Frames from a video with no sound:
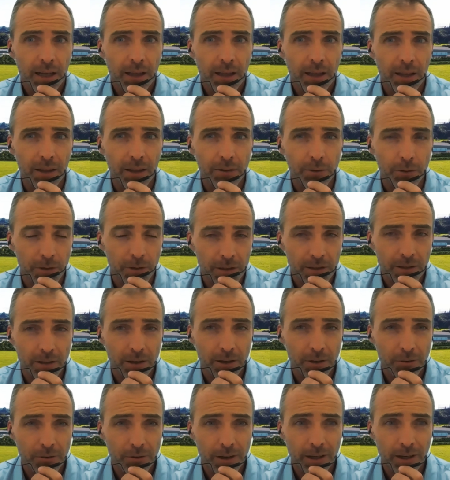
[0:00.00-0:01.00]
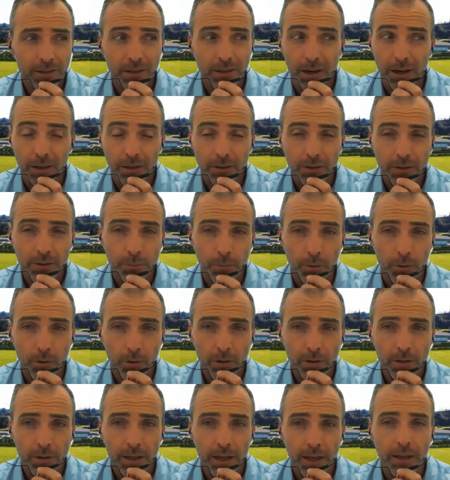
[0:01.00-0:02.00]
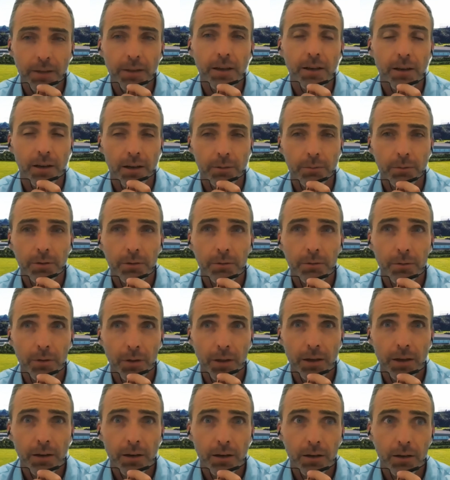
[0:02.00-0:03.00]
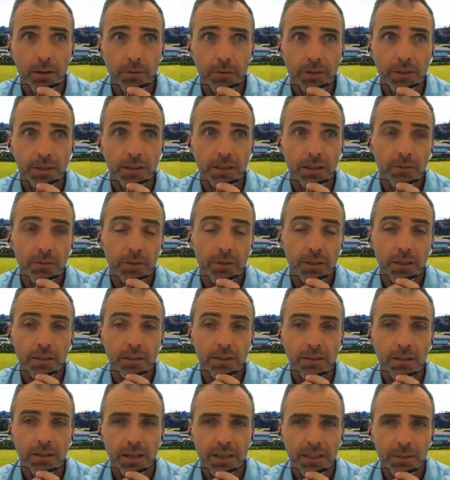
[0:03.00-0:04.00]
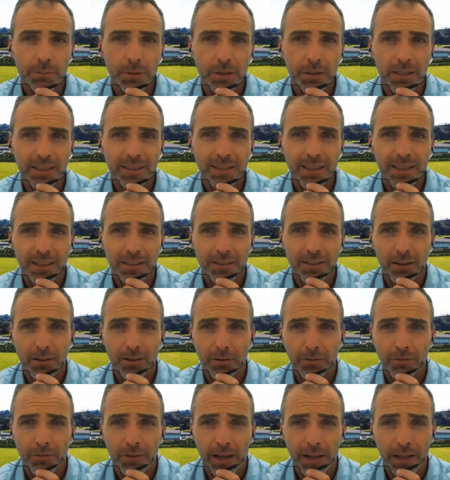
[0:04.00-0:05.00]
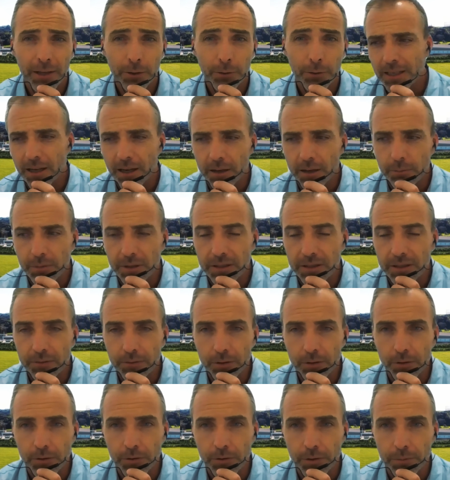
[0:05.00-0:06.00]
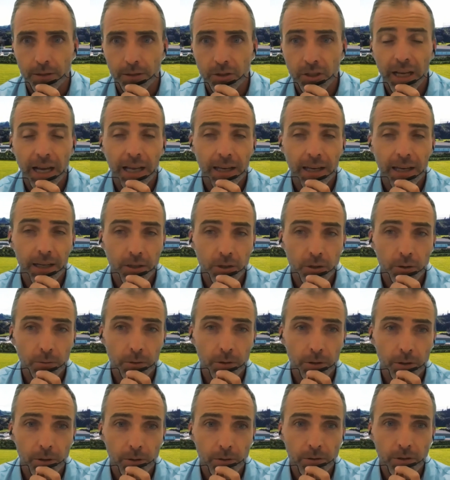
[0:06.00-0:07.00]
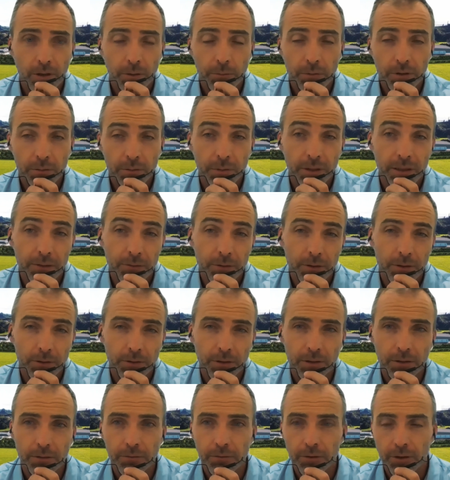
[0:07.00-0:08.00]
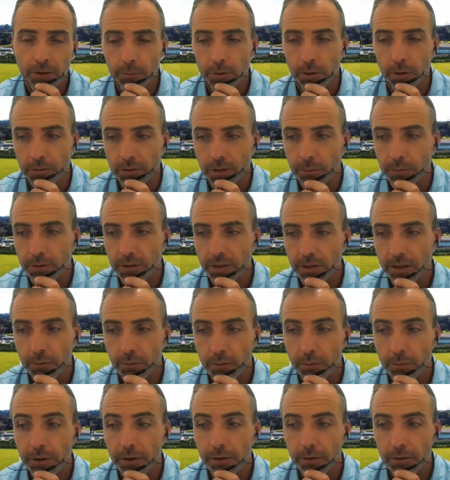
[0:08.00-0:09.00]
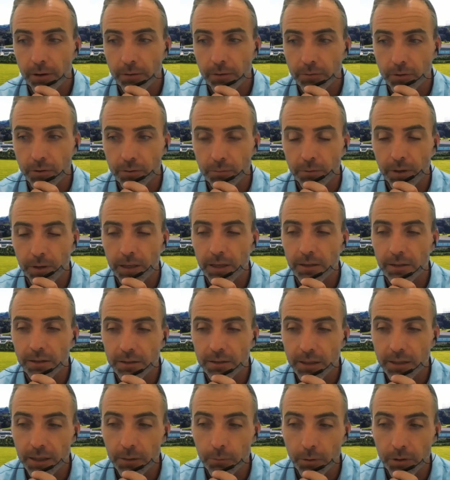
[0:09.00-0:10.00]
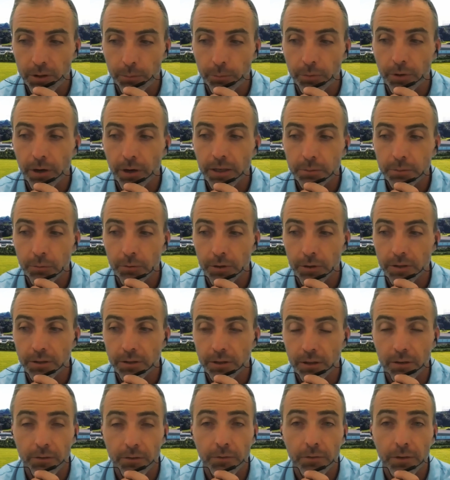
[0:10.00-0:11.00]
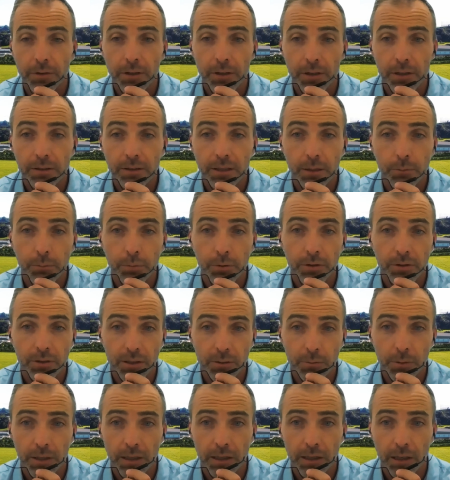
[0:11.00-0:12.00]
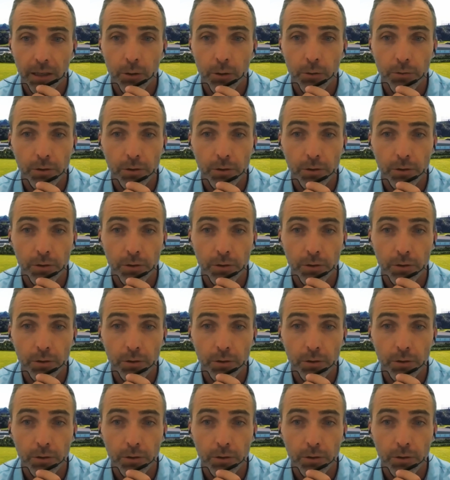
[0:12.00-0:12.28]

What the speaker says: So these contracts aren't small, and they are of a significant size. But the exact dollar value, it'd be difficult to challenge you on those numbers, it'd be difficult to confirm those numbers. I think we're better off just waiting to see what the price points are of the various inputs as we get closer